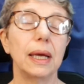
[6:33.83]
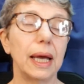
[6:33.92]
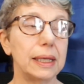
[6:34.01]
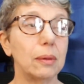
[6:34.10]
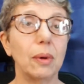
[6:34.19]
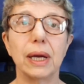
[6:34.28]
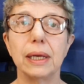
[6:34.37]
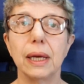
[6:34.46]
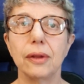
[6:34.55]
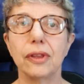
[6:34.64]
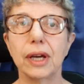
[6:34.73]

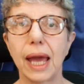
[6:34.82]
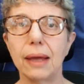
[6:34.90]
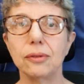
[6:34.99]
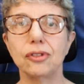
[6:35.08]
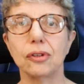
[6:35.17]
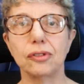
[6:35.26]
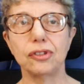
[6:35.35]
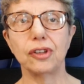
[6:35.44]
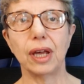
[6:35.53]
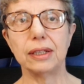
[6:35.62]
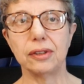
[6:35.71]
Anyway, the council
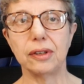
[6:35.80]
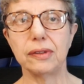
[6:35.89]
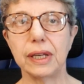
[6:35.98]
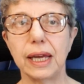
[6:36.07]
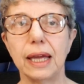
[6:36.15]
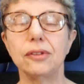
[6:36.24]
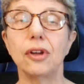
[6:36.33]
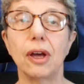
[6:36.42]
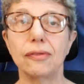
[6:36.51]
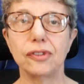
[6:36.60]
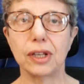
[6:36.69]
decided in the end,
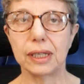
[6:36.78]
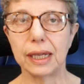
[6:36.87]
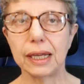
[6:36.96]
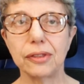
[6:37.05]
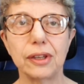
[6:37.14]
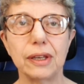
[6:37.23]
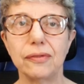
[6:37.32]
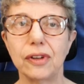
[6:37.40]
after lengthy